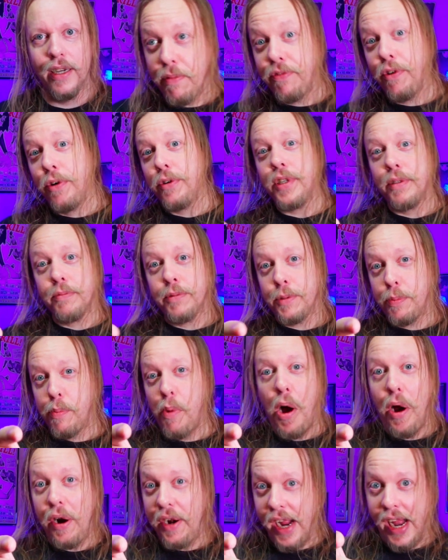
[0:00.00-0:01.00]
Before some
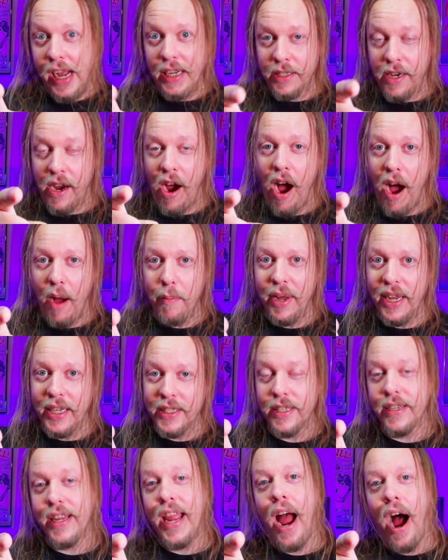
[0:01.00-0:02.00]
smart ass
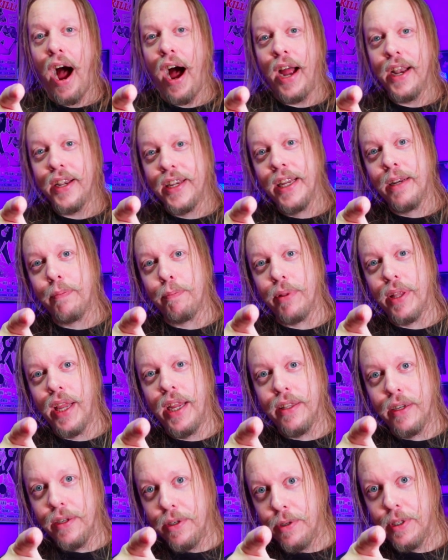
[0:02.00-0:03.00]
comments, yeah, I did
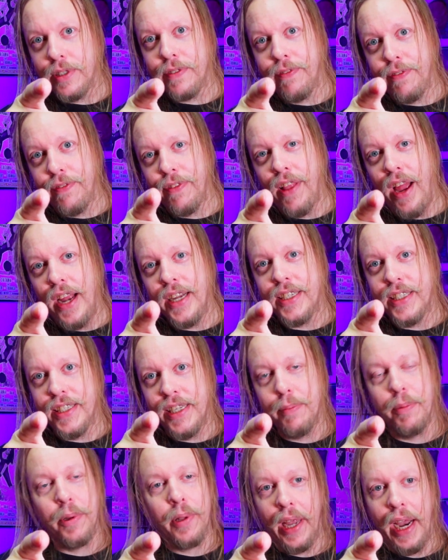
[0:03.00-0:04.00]
play the newest flight
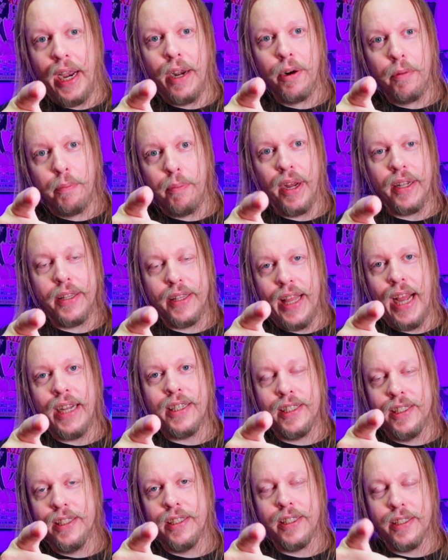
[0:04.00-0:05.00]
simulator, but
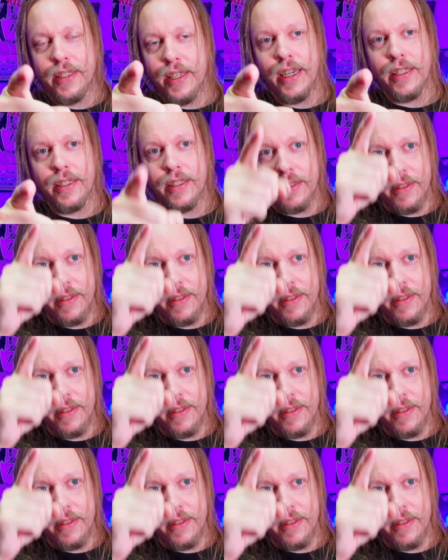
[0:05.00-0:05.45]
that shit's just